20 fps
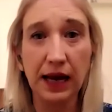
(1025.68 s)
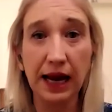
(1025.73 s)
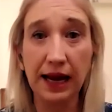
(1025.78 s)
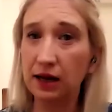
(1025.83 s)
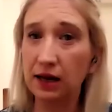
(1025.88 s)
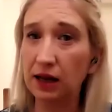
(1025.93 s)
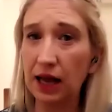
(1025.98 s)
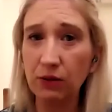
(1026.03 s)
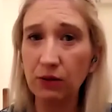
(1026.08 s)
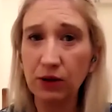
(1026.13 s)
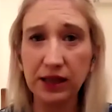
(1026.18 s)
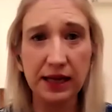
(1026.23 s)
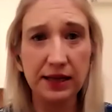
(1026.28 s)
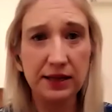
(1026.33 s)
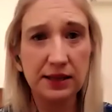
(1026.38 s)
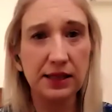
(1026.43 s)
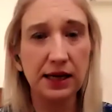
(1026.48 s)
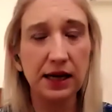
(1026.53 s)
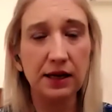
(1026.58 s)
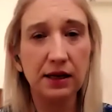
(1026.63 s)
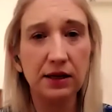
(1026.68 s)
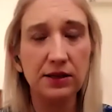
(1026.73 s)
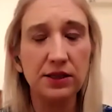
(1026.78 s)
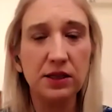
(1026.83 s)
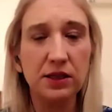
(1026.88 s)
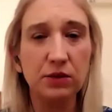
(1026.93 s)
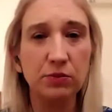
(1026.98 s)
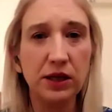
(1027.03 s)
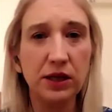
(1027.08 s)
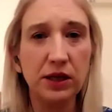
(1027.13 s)
and allowing that
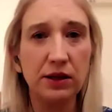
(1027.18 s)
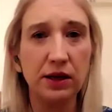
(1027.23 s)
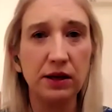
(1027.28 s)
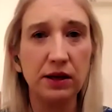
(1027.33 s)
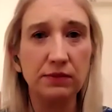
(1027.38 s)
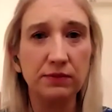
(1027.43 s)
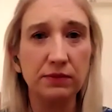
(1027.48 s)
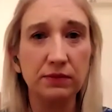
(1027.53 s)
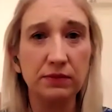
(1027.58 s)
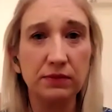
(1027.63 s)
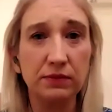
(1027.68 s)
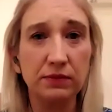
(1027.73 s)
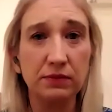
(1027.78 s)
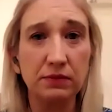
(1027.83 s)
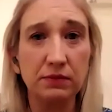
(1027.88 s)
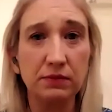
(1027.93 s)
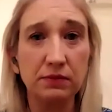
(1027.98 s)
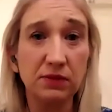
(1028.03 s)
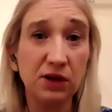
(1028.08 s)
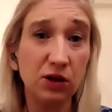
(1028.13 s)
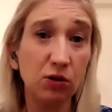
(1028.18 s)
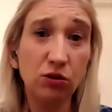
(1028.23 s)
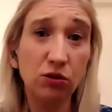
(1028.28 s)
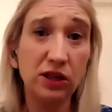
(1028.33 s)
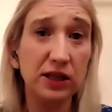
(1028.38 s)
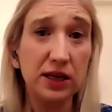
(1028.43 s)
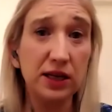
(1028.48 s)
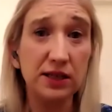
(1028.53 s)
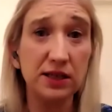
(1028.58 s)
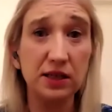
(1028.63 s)
silence to be there. It
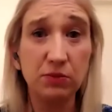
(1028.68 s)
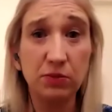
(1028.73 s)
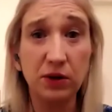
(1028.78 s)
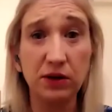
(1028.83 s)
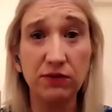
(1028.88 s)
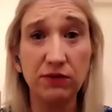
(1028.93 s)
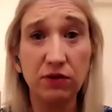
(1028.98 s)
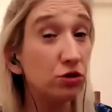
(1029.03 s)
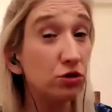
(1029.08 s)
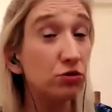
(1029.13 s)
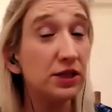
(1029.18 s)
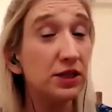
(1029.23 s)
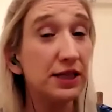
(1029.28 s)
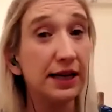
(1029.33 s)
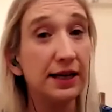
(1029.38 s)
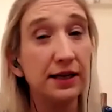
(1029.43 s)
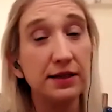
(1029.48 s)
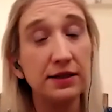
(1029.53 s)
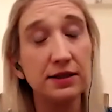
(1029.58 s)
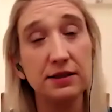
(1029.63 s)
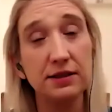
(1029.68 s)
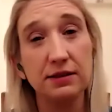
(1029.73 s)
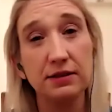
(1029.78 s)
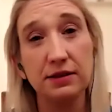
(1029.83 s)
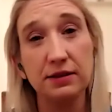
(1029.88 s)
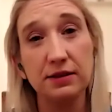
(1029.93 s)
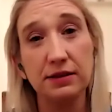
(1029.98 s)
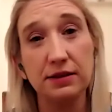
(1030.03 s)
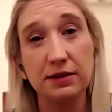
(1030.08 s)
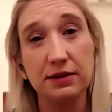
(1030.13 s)
only needs to be 2 seconds.
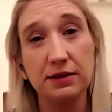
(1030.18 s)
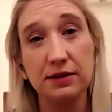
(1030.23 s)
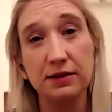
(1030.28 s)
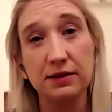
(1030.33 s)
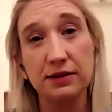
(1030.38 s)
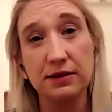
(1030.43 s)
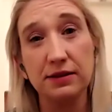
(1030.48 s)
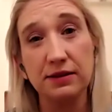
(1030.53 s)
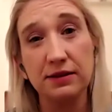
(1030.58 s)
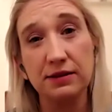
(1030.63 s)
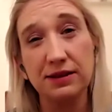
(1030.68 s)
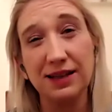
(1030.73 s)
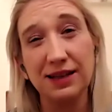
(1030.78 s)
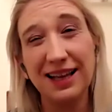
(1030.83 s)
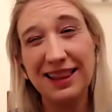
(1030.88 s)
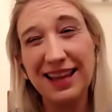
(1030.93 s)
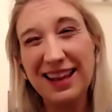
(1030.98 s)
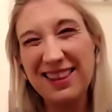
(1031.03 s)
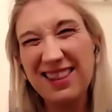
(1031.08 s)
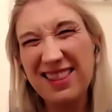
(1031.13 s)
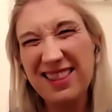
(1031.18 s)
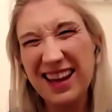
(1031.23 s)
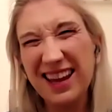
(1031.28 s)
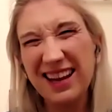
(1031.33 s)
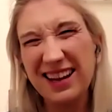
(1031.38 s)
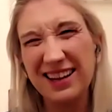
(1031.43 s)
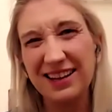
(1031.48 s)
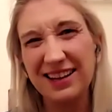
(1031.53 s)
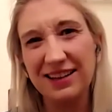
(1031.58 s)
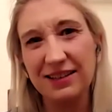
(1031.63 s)
And then
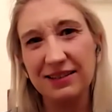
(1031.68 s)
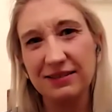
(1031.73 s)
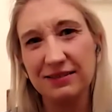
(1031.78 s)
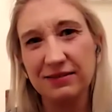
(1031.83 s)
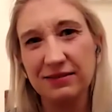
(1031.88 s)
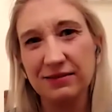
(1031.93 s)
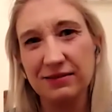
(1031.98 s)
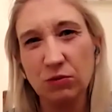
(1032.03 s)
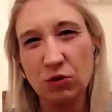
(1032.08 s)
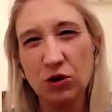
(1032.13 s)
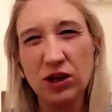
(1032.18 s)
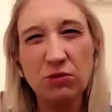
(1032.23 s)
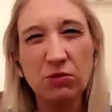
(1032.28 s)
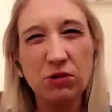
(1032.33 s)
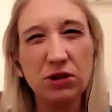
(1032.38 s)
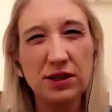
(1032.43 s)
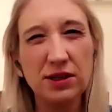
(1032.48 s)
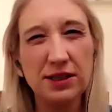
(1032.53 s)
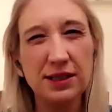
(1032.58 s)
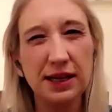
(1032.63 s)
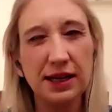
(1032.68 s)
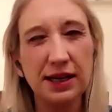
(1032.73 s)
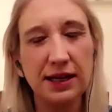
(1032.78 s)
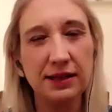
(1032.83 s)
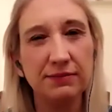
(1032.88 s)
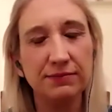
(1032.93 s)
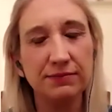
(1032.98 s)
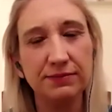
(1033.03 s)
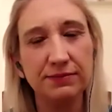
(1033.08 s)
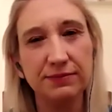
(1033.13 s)
think, what do you want to
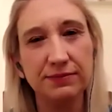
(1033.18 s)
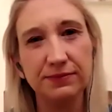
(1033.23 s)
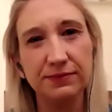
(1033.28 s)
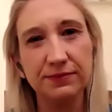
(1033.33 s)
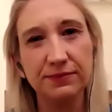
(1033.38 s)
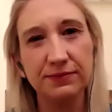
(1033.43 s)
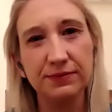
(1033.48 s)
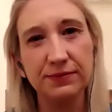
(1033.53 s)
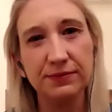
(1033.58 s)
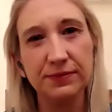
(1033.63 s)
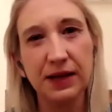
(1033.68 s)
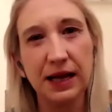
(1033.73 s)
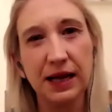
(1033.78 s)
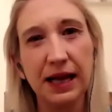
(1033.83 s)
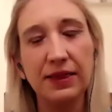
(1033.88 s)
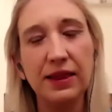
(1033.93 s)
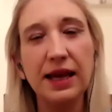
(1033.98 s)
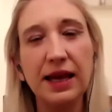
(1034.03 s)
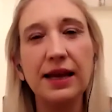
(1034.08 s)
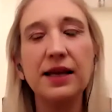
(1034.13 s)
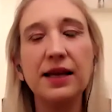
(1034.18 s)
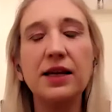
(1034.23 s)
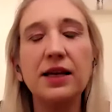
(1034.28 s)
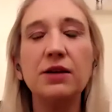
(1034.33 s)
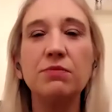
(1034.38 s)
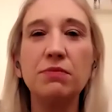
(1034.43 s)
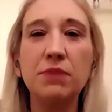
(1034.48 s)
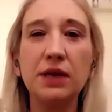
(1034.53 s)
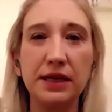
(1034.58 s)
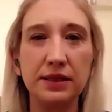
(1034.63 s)
say? And then
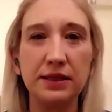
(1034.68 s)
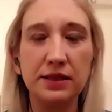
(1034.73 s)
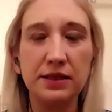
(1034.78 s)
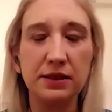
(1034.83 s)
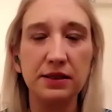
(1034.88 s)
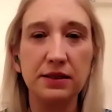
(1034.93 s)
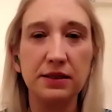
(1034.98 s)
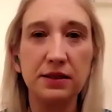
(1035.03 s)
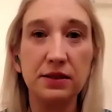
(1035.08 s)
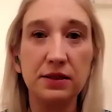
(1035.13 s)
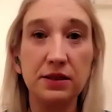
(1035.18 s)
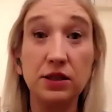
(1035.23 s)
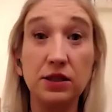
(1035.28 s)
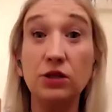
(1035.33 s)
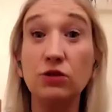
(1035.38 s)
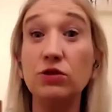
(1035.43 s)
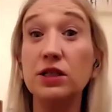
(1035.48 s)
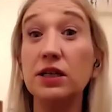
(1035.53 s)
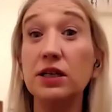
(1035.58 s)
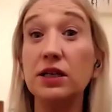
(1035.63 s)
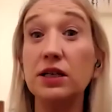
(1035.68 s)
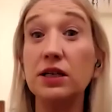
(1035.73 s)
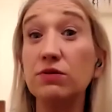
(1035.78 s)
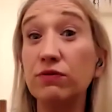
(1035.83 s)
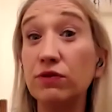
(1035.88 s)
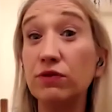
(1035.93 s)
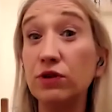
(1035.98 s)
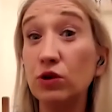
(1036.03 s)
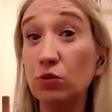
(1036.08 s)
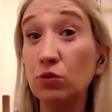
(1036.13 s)
commit to using as
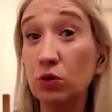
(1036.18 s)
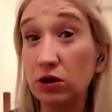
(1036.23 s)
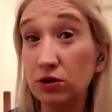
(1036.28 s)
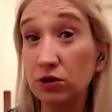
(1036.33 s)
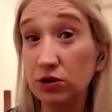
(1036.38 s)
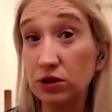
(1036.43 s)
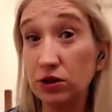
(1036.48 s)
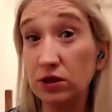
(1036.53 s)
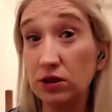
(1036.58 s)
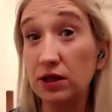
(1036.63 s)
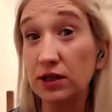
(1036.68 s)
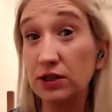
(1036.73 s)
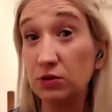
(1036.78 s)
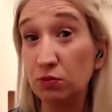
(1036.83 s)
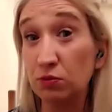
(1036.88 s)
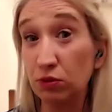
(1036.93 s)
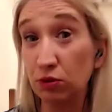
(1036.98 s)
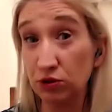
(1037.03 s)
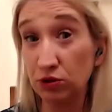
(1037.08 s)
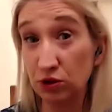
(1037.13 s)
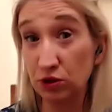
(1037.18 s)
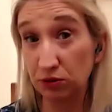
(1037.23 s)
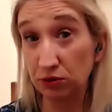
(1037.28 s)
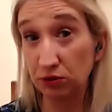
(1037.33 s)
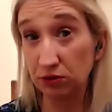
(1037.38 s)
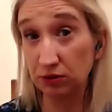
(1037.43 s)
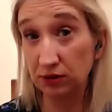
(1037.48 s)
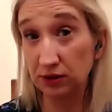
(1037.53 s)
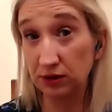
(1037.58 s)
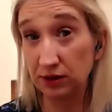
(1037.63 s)
few words as
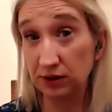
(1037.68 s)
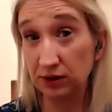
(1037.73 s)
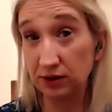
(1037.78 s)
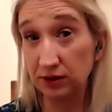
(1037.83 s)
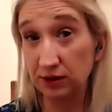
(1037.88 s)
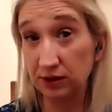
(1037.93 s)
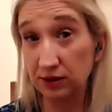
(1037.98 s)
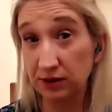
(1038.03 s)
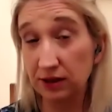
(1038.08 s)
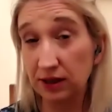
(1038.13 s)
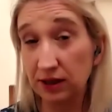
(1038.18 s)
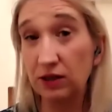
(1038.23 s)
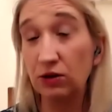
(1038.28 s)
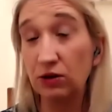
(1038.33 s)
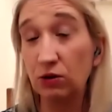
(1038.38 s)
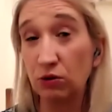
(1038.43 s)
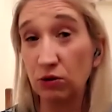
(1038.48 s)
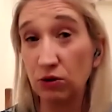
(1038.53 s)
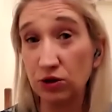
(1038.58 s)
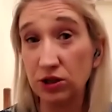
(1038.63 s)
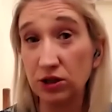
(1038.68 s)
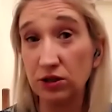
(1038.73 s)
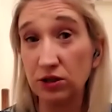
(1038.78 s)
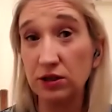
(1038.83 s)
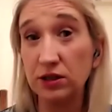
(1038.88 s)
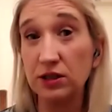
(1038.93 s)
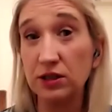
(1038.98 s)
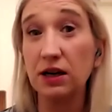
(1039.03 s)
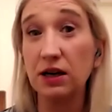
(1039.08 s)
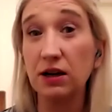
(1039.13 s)
possible in order
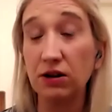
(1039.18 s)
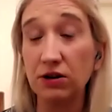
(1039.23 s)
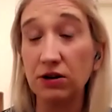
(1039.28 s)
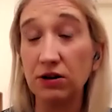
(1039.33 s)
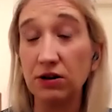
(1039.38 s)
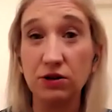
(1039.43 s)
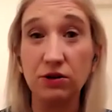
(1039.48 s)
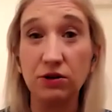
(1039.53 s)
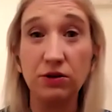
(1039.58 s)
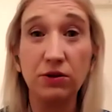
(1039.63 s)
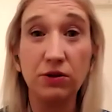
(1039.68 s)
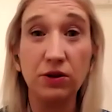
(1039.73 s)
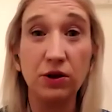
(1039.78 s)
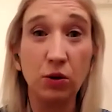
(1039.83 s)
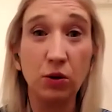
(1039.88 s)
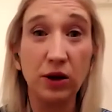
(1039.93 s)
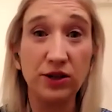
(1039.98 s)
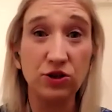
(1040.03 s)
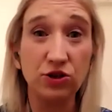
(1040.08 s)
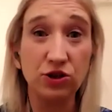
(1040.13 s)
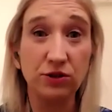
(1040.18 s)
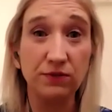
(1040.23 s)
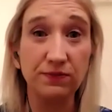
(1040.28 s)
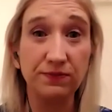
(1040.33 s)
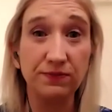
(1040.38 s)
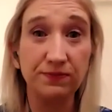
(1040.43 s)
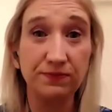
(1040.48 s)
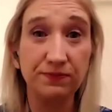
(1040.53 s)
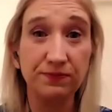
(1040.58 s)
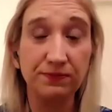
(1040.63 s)
to answer the question.